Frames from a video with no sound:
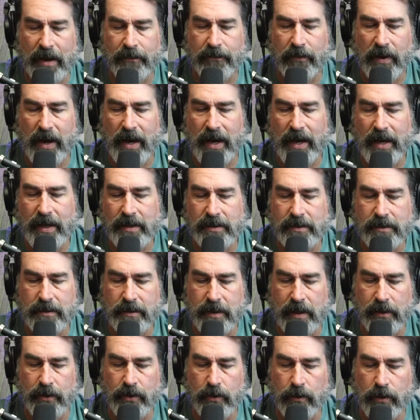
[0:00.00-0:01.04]
Flies.
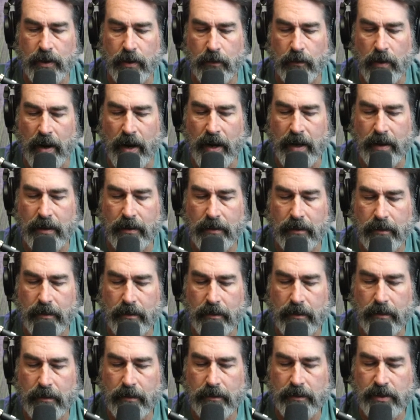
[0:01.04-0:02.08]
They're doing it right.
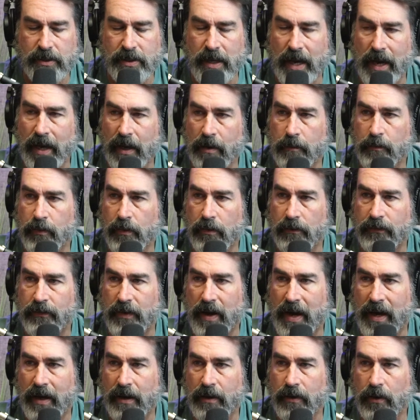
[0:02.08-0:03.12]
Yep. Styling,
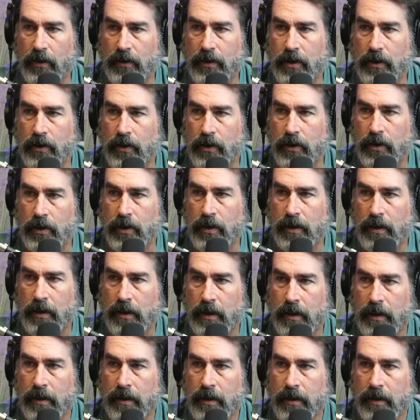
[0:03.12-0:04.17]
profiling, looking good.
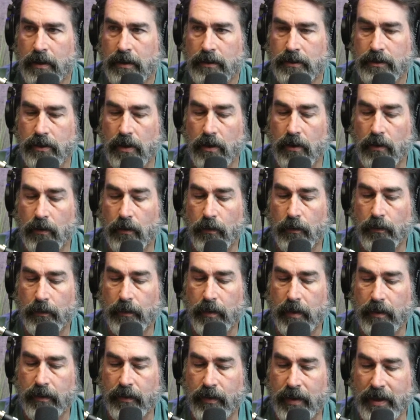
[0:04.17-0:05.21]
Yep. So
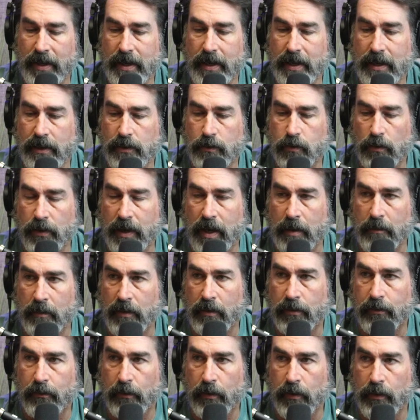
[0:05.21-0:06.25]
these will get me
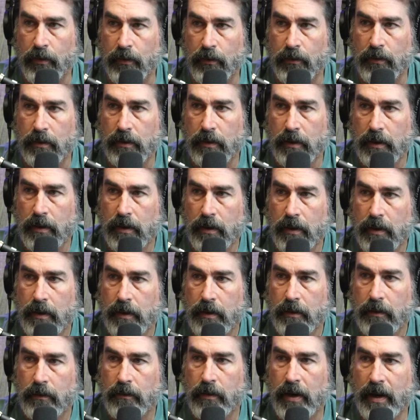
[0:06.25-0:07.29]
through. Yeah.
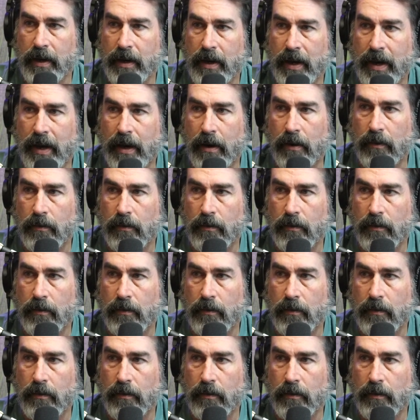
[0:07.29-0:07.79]
Right now.